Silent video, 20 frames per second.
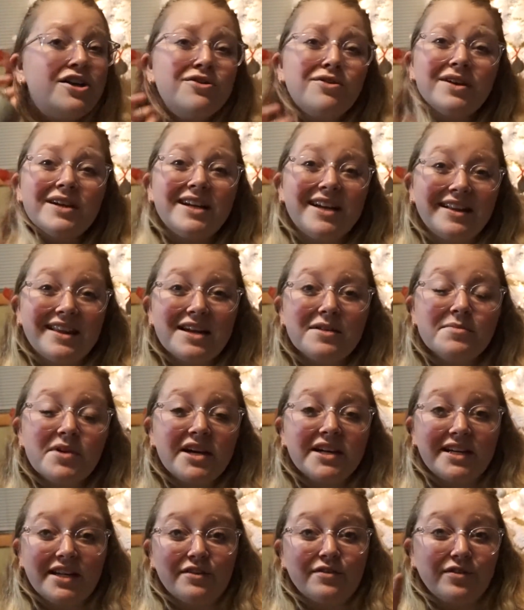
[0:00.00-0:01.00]
you could get them
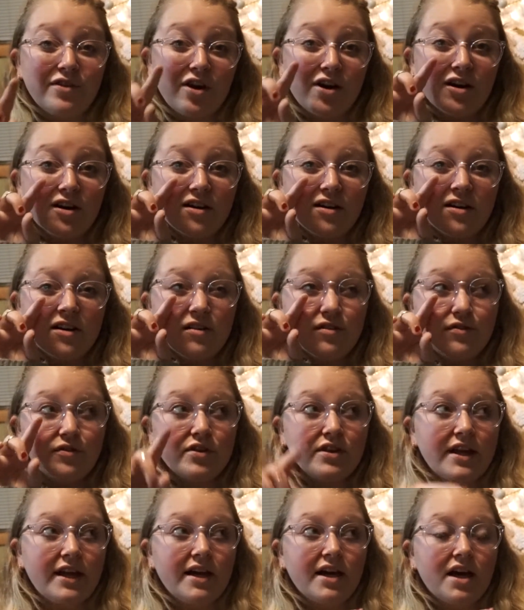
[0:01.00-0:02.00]
a gift card
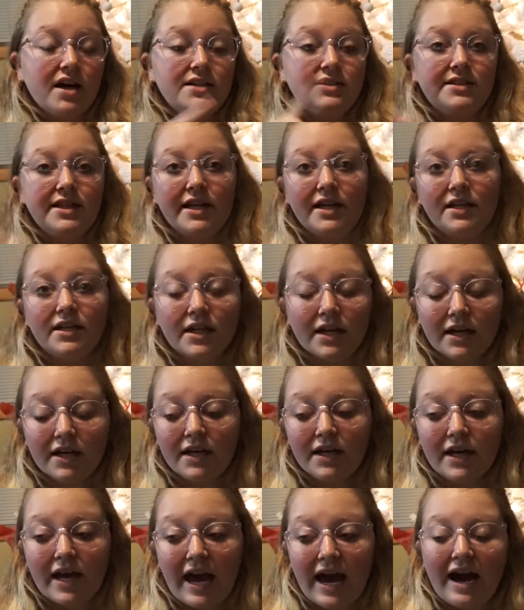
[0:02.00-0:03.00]
for like a date
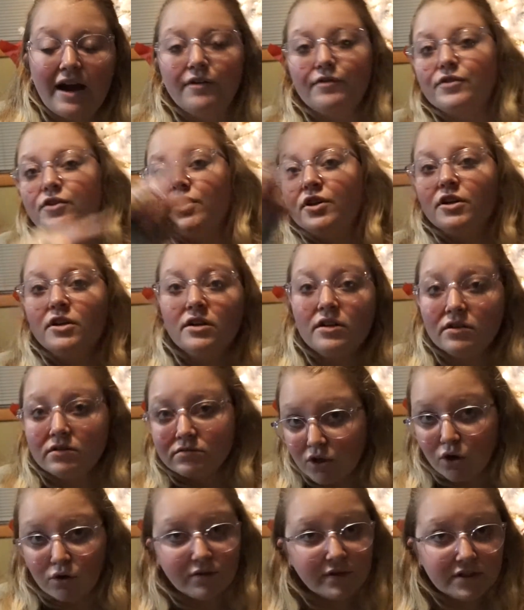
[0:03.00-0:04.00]
night after
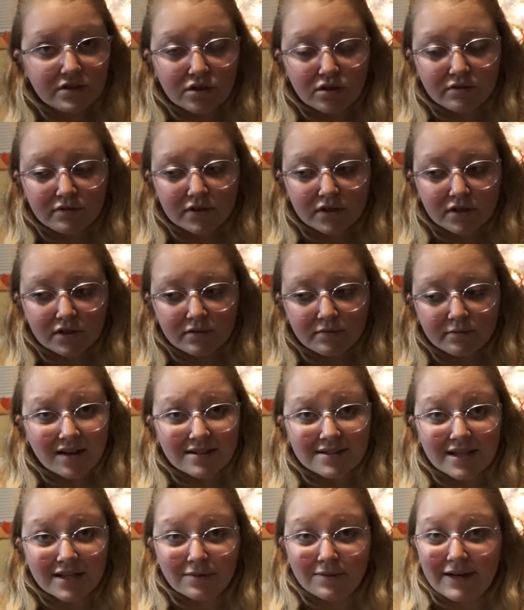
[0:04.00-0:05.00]
COVID's over.
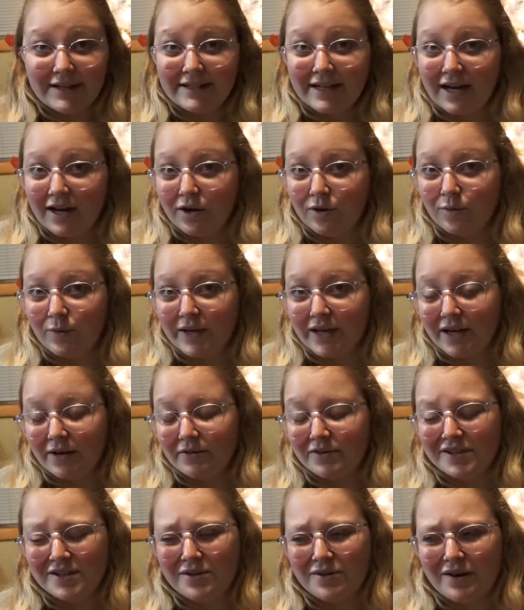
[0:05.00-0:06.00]
Cause like right now we
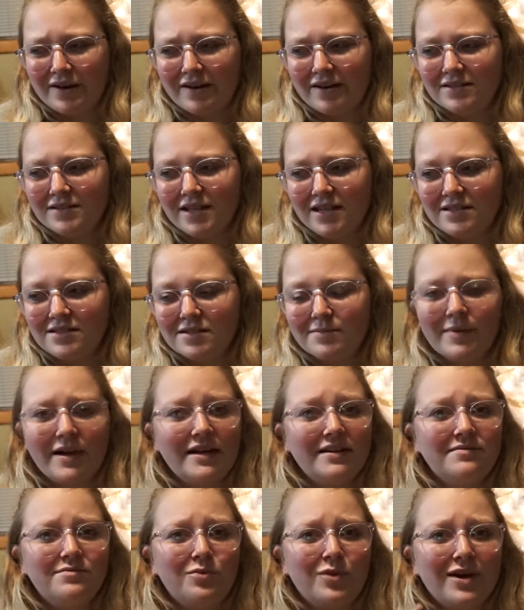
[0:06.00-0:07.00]
can't really go out on dates in
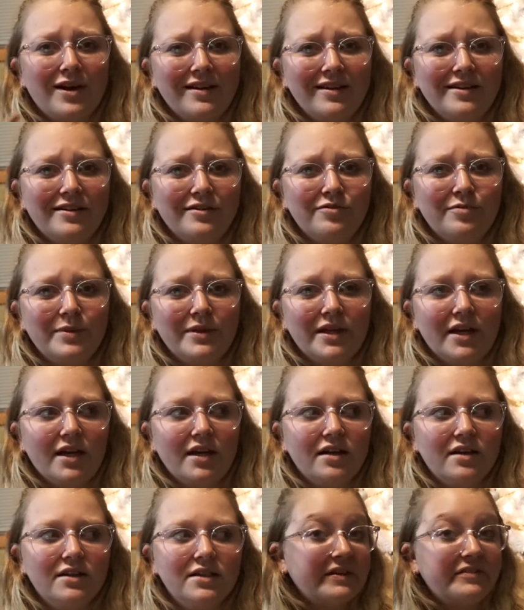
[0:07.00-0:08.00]
my where I live. But
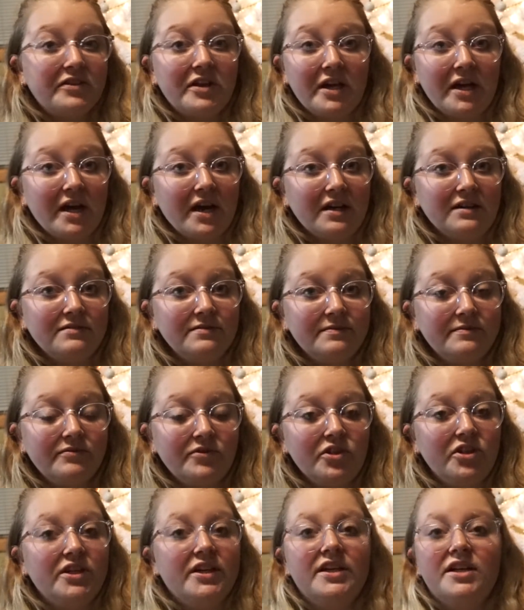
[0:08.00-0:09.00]
like if you can,
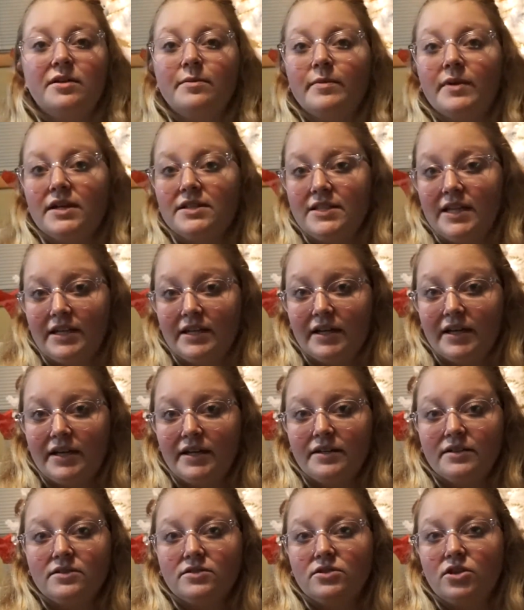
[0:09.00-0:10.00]
you get them a date
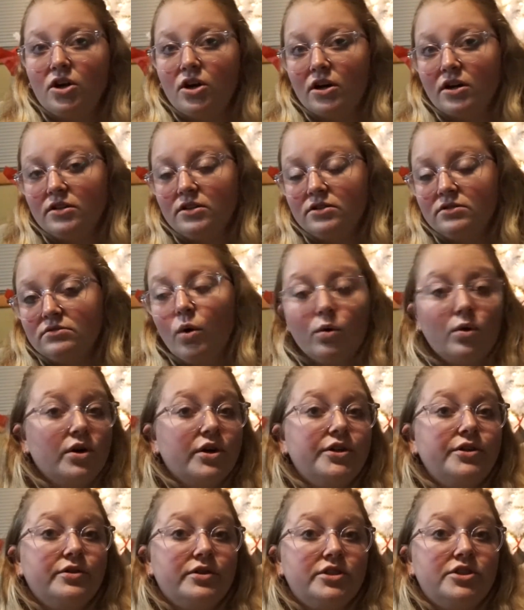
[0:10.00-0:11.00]
night card. Or
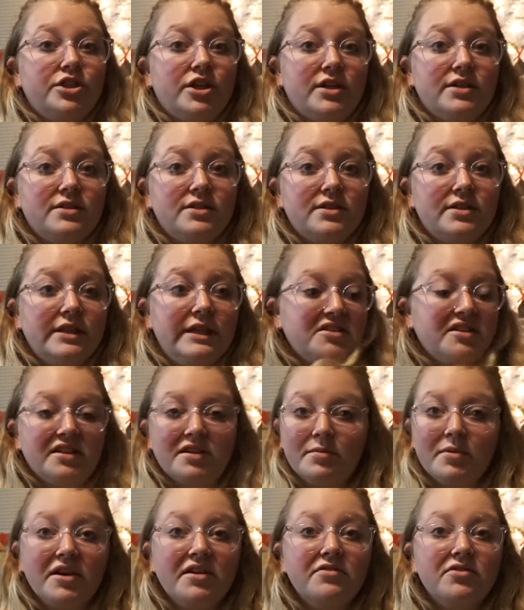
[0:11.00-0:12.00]
you could just get
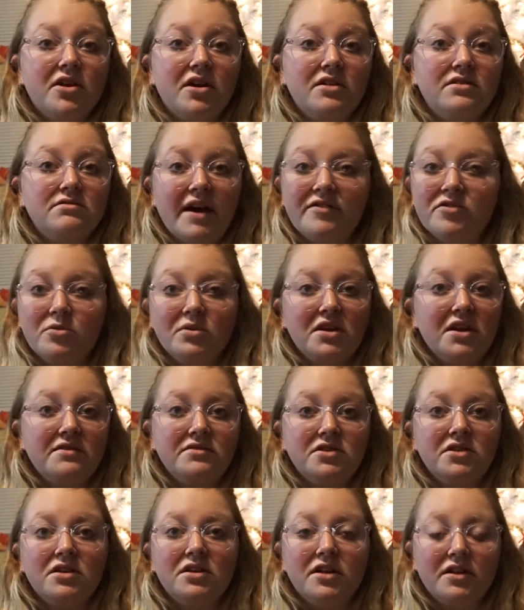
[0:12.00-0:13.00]
them a gift card. Everyone
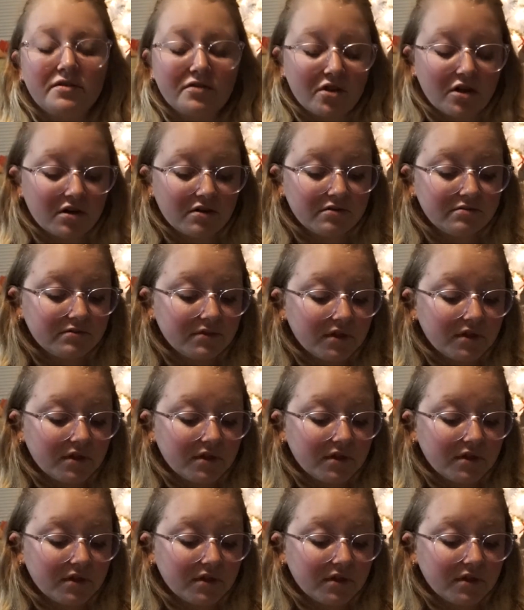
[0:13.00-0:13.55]
loves a good gift card.